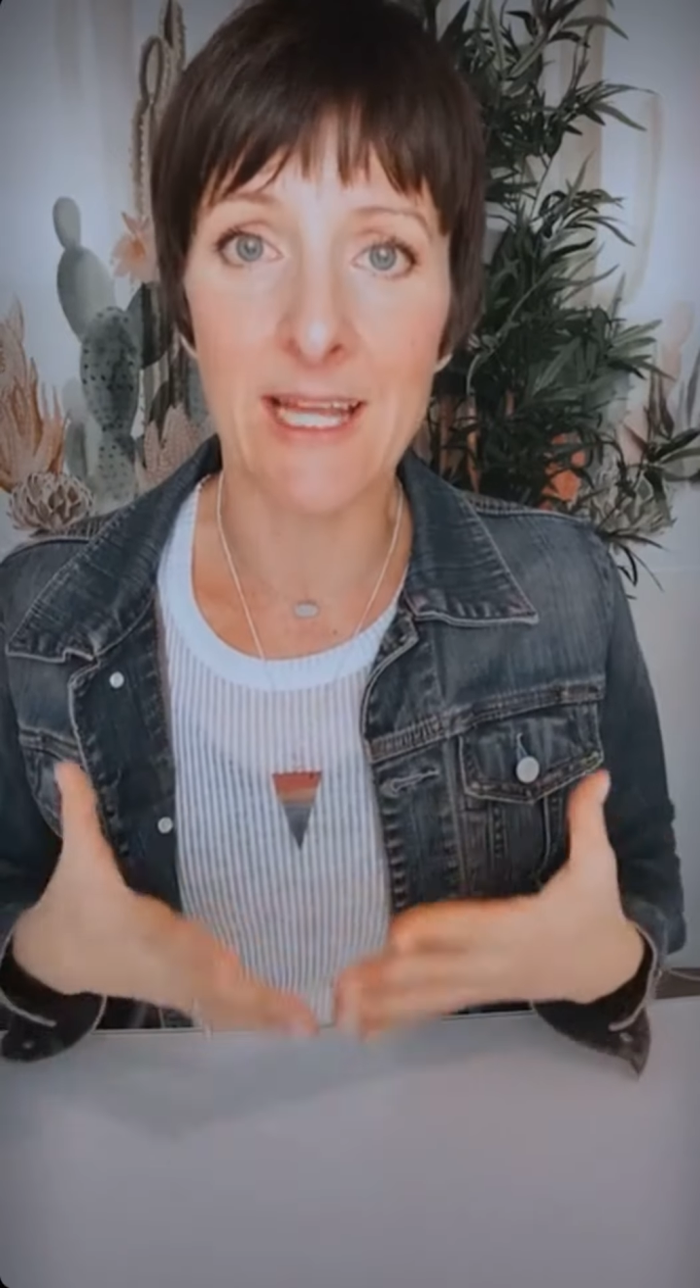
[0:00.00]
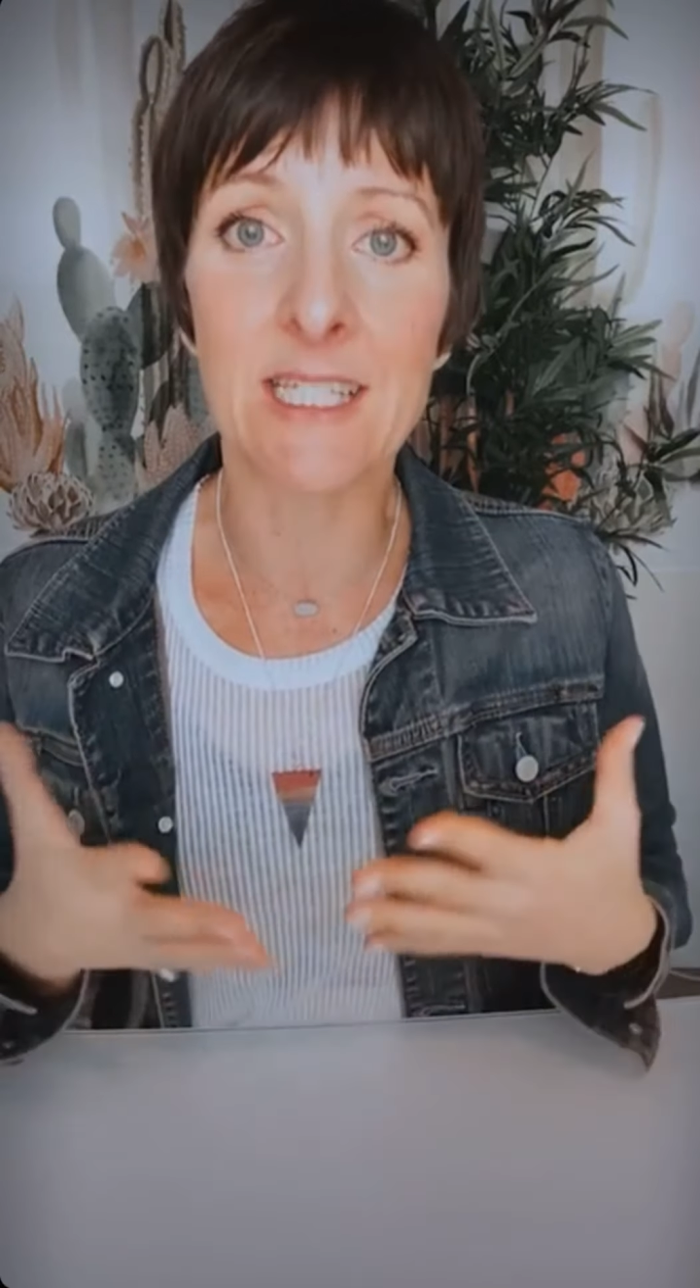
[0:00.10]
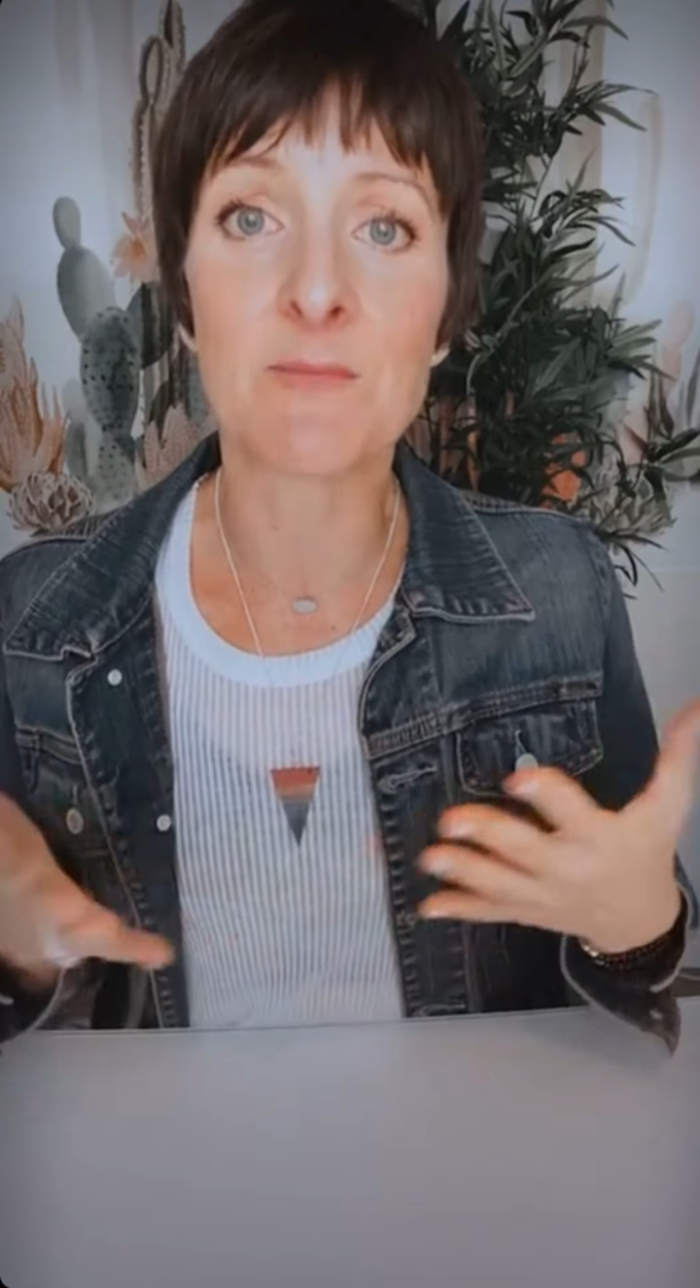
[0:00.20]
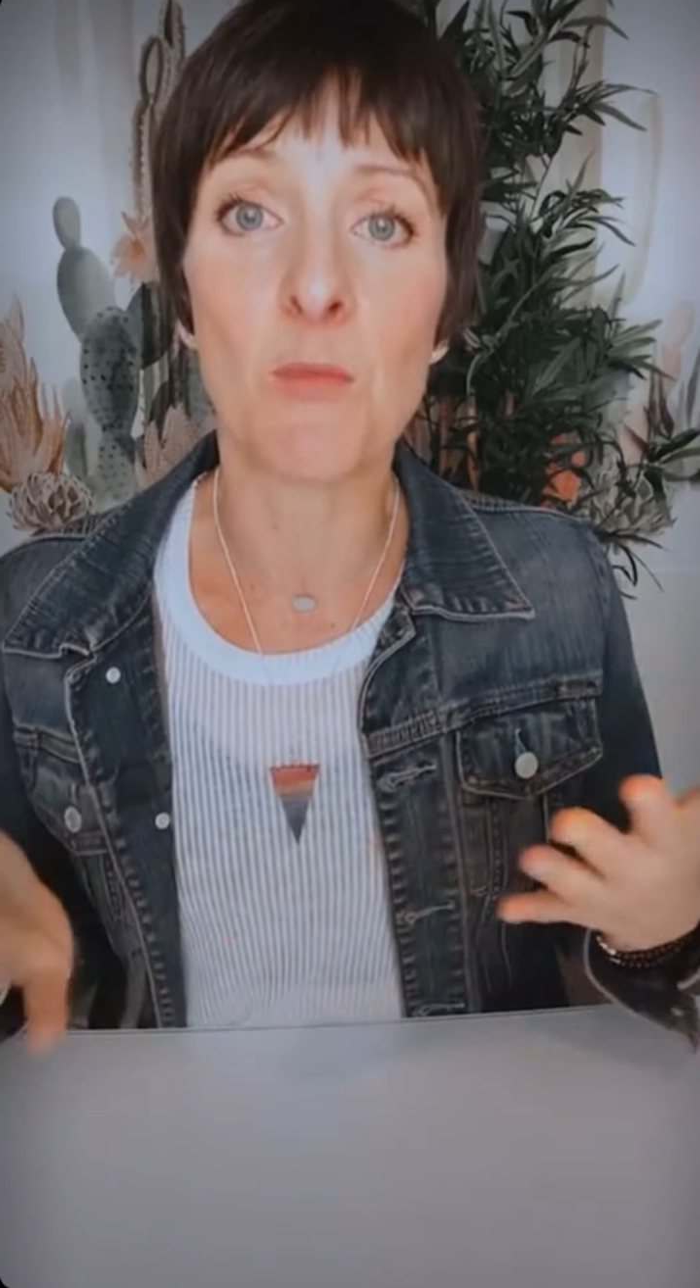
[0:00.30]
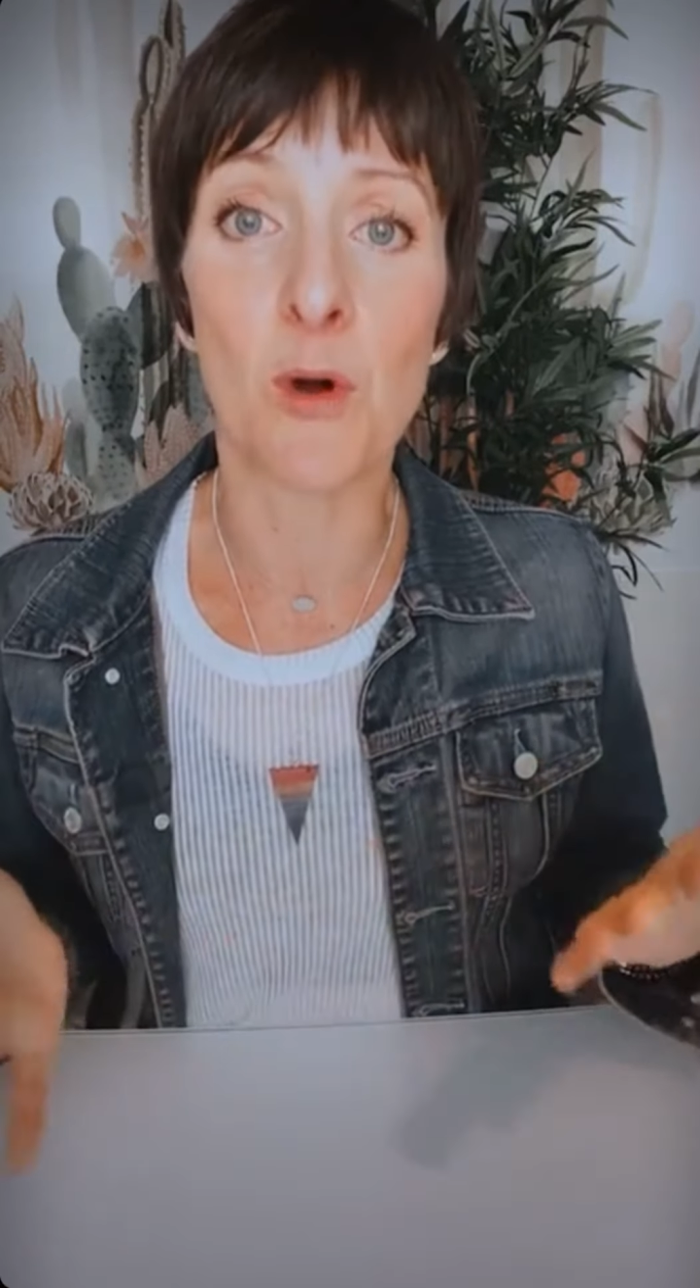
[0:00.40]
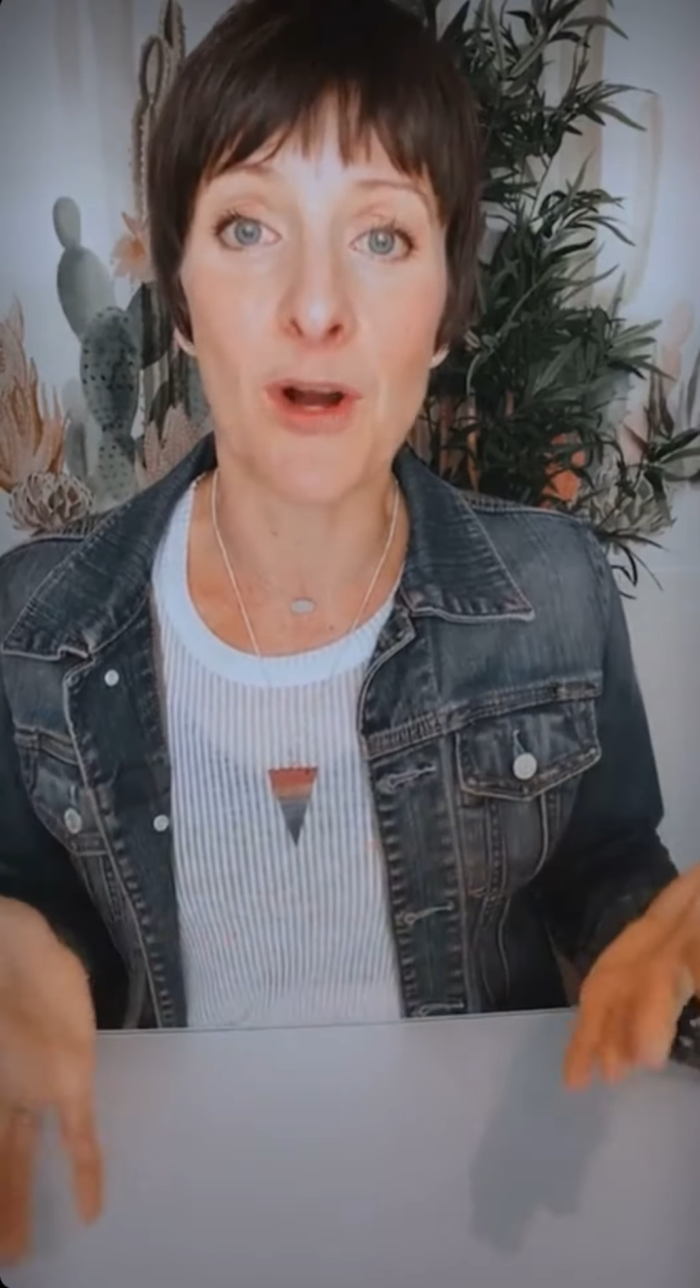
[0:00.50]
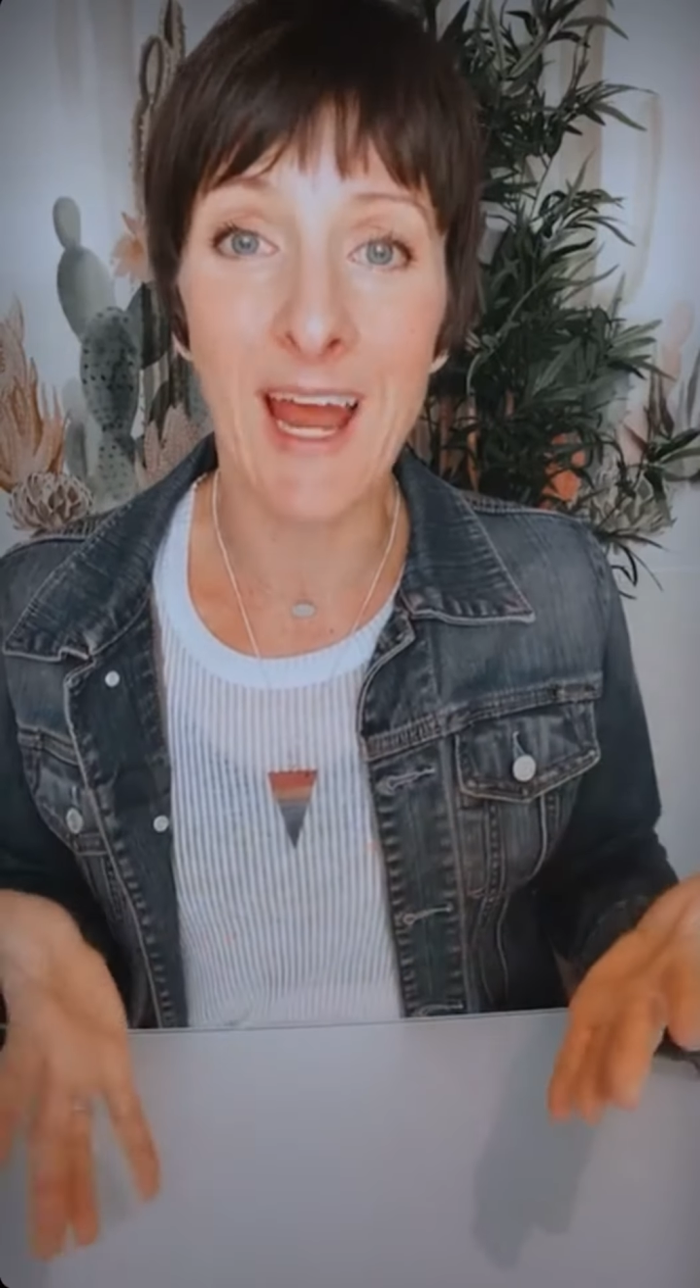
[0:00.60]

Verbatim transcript: is more